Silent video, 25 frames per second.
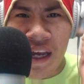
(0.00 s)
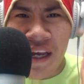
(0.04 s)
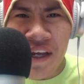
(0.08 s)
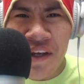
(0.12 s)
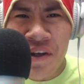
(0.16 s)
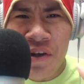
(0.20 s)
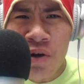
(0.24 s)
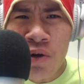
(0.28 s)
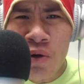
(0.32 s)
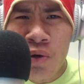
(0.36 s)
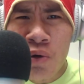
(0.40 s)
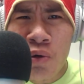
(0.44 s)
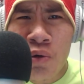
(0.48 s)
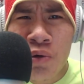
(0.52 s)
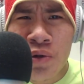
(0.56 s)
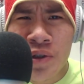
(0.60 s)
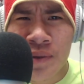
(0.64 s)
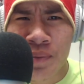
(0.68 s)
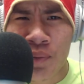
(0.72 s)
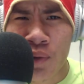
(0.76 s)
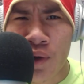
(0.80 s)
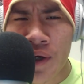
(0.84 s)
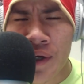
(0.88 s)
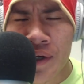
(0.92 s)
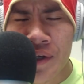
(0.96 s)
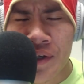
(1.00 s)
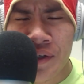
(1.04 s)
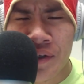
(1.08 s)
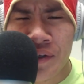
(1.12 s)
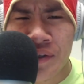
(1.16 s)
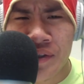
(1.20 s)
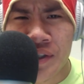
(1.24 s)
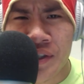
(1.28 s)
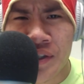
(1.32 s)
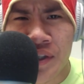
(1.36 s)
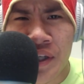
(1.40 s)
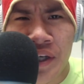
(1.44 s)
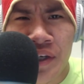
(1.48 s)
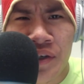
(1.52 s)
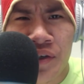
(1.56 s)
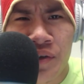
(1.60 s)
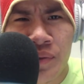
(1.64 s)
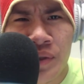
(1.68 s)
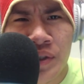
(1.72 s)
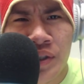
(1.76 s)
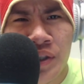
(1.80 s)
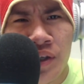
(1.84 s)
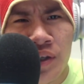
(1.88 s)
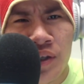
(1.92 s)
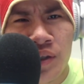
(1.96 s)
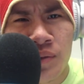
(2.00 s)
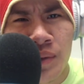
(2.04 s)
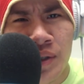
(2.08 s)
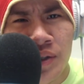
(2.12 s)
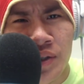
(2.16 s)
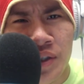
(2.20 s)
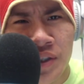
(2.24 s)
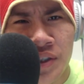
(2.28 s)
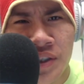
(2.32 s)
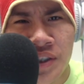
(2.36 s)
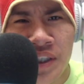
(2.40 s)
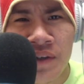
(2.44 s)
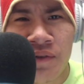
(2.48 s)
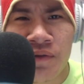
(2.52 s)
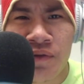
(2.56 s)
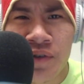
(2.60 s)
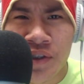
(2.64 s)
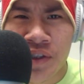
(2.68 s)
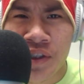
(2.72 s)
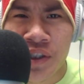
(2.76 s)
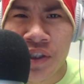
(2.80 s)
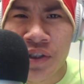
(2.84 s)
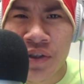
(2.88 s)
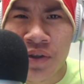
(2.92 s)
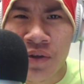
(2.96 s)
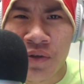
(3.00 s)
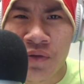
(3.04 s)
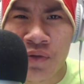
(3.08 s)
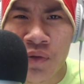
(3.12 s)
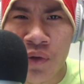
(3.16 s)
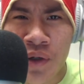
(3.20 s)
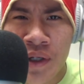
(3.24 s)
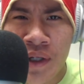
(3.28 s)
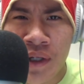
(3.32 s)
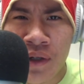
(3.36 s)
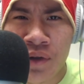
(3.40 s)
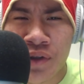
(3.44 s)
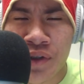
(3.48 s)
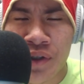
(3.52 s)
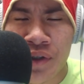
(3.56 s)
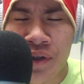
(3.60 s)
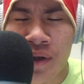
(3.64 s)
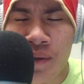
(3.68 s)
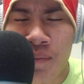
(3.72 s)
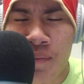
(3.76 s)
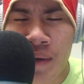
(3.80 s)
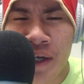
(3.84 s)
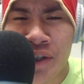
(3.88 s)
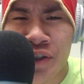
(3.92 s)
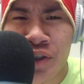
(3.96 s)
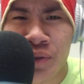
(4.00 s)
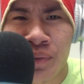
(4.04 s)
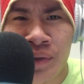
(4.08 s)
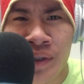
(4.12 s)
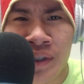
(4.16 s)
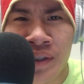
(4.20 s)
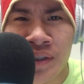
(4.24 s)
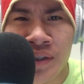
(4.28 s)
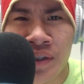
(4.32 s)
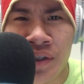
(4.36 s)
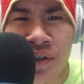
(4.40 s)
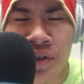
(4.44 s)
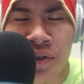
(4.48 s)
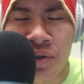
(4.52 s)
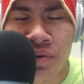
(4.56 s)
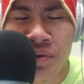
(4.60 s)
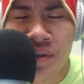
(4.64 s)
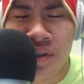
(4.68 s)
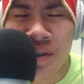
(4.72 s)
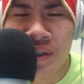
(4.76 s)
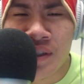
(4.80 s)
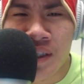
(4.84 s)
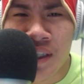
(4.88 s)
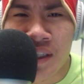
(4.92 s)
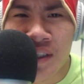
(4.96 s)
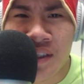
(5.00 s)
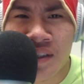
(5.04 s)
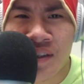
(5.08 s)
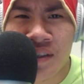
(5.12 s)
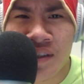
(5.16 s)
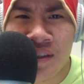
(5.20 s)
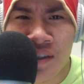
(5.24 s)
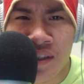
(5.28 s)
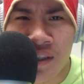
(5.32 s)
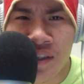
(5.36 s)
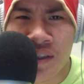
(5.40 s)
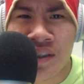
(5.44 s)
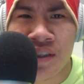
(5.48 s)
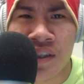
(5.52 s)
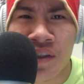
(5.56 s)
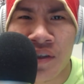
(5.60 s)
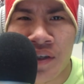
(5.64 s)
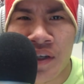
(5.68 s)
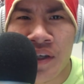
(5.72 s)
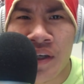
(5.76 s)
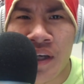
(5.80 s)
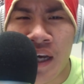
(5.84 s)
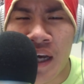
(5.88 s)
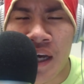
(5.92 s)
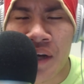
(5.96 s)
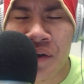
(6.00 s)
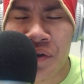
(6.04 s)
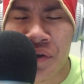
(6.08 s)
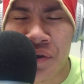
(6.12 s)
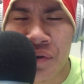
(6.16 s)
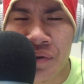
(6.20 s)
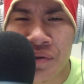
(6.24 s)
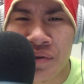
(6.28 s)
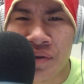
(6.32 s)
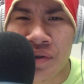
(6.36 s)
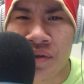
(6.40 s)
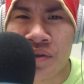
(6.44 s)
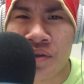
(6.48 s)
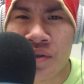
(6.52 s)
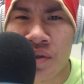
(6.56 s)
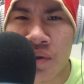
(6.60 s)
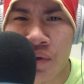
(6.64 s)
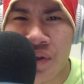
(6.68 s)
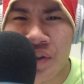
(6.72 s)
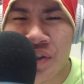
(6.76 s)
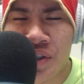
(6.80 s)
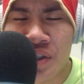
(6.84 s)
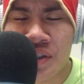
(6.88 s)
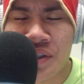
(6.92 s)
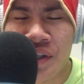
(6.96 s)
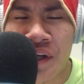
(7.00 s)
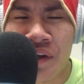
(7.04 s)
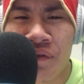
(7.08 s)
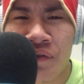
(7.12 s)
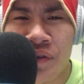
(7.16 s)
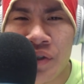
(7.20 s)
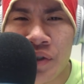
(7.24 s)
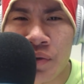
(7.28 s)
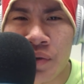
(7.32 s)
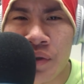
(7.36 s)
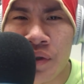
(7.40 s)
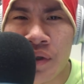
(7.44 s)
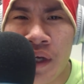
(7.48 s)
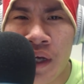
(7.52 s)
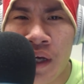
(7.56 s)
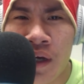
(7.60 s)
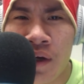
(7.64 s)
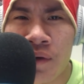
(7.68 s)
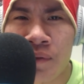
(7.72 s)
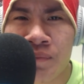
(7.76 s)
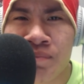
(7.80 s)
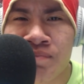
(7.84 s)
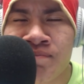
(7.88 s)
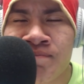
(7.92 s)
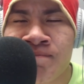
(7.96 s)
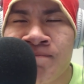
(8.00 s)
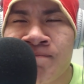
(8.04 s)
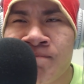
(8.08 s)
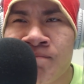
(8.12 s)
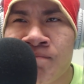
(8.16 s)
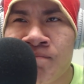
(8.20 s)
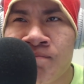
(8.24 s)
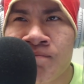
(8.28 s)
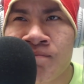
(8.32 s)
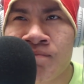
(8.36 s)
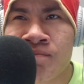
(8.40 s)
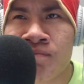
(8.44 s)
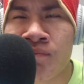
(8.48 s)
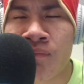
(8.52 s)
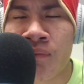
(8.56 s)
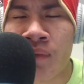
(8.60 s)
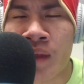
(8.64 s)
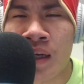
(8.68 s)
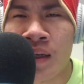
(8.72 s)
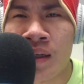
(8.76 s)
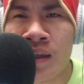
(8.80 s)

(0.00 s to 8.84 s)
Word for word: Hey yo, it's Brian here. Today, I'm going to be talking about the San Francisco forty-niners and their matchup against the Houston Texans this Sunday at Houston. So let's just dive into it now. Hmm.